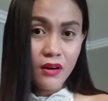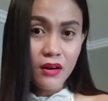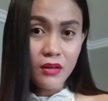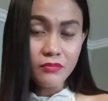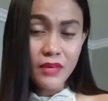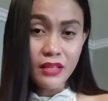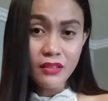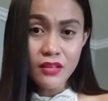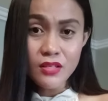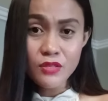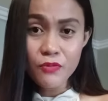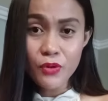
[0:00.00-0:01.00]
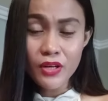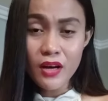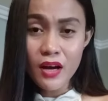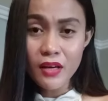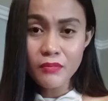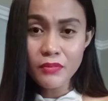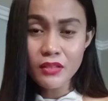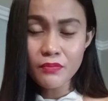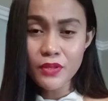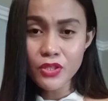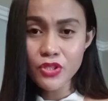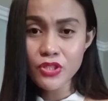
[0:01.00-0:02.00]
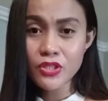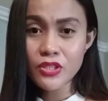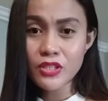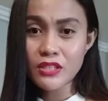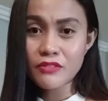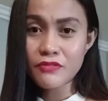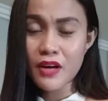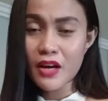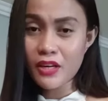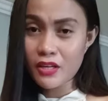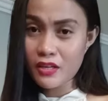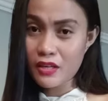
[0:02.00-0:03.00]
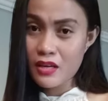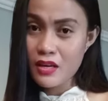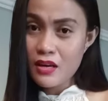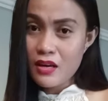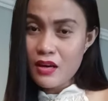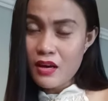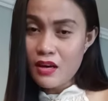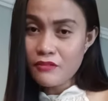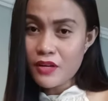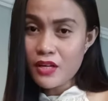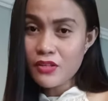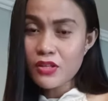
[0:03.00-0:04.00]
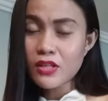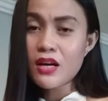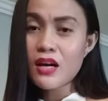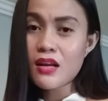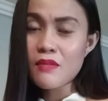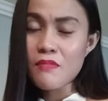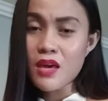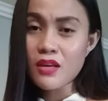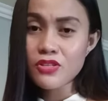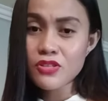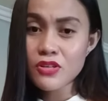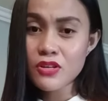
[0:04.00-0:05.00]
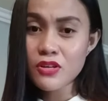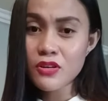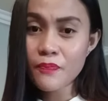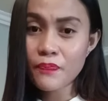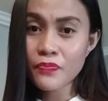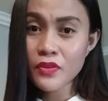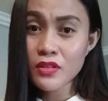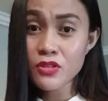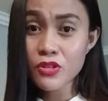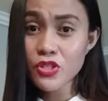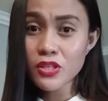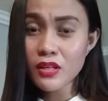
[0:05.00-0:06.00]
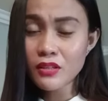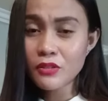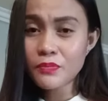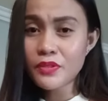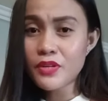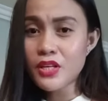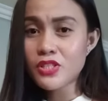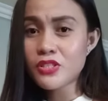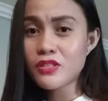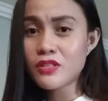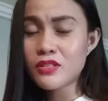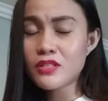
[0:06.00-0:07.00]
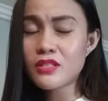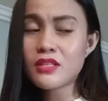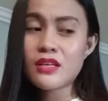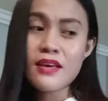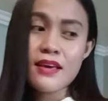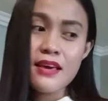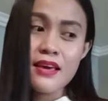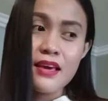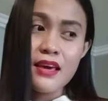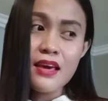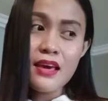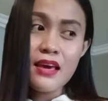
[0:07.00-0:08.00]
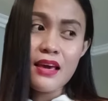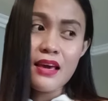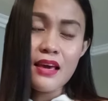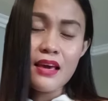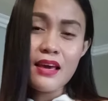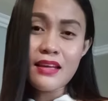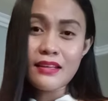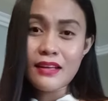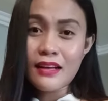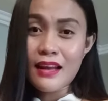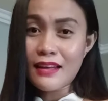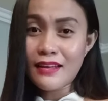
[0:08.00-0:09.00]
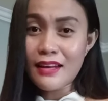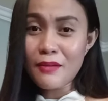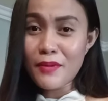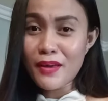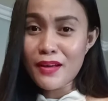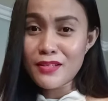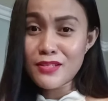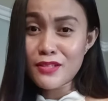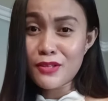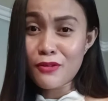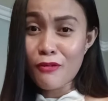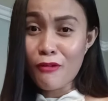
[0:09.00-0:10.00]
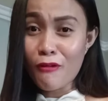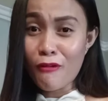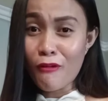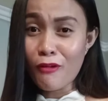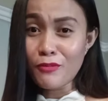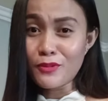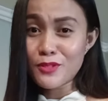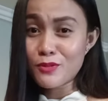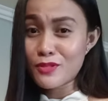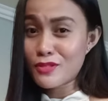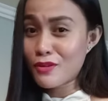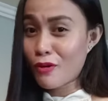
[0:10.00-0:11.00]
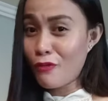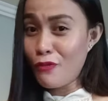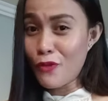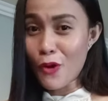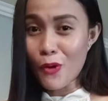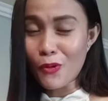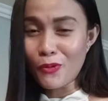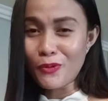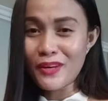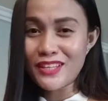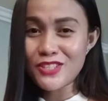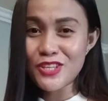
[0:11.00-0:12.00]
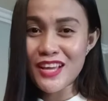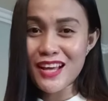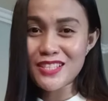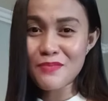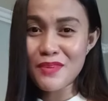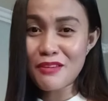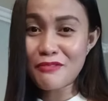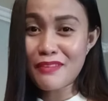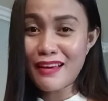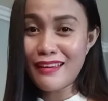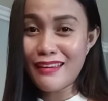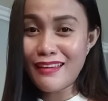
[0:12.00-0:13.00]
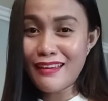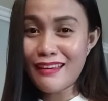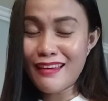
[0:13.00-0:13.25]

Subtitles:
maintenance for the high blood pressure, if I have undergone major surgical operations. And gladly my answer almost was no. And she asked me if I